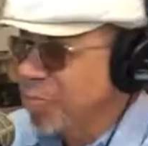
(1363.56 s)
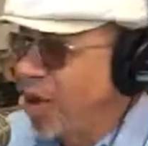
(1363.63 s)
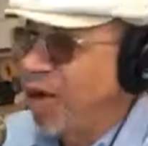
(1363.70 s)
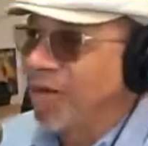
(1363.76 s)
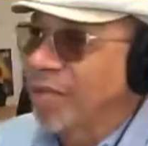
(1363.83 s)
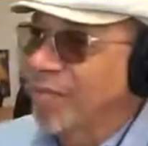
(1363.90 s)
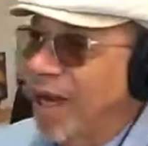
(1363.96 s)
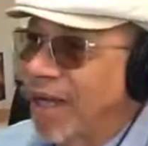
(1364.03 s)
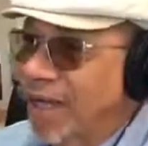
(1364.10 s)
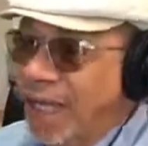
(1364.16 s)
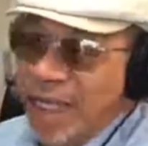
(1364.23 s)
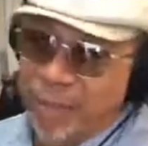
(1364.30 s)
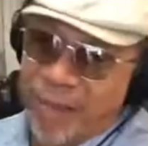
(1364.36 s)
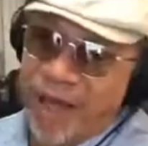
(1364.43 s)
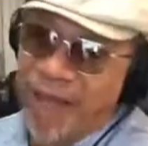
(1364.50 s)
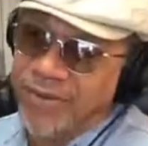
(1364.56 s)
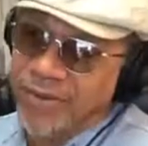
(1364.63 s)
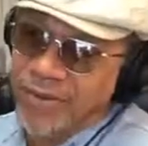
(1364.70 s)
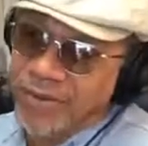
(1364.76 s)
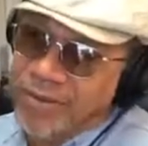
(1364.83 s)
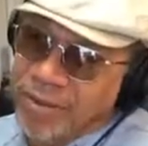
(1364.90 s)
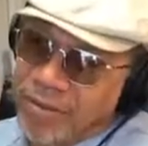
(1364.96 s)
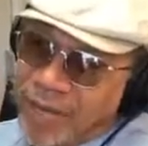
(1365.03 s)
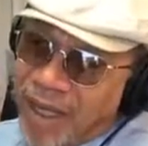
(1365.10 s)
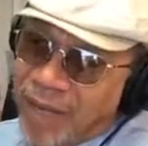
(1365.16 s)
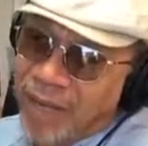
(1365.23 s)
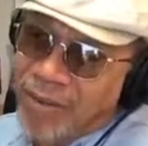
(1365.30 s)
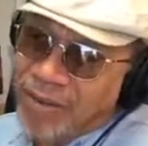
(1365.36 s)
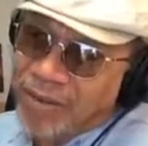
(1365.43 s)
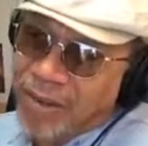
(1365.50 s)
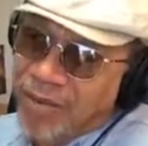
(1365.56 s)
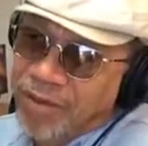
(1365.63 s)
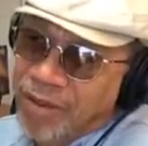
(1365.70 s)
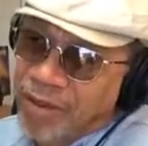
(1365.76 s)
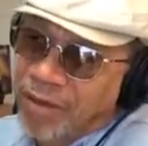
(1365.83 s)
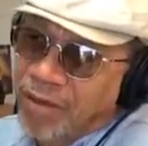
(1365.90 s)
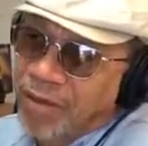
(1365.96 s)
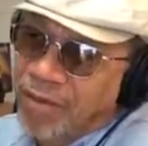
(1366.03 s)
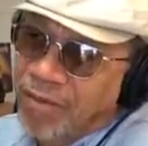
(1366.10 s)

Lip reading: part of my hypothesis about what's going on.